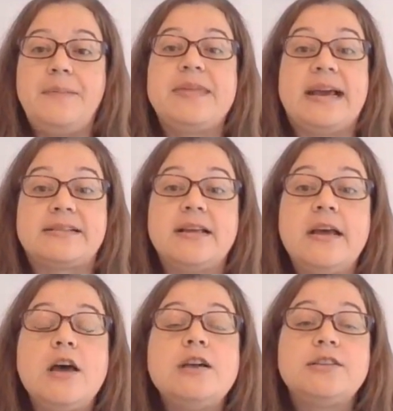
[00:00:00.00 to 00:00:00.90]
Yes.
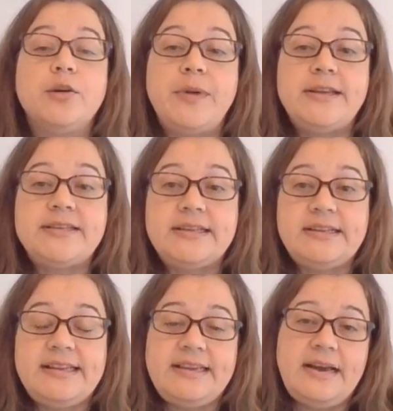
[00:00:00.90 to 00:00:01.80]
So
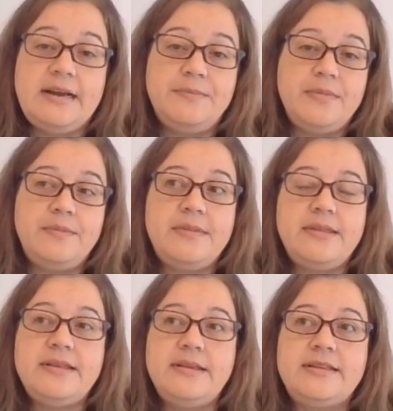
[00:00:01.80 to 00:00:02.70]
basically,
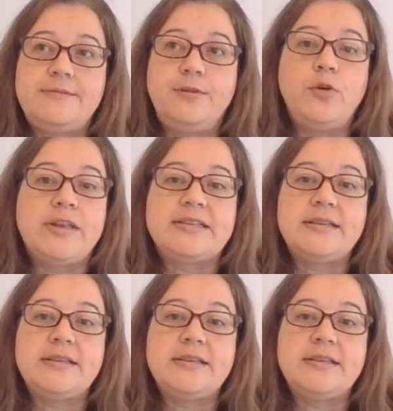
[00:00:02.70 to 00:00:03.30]
it's fluid.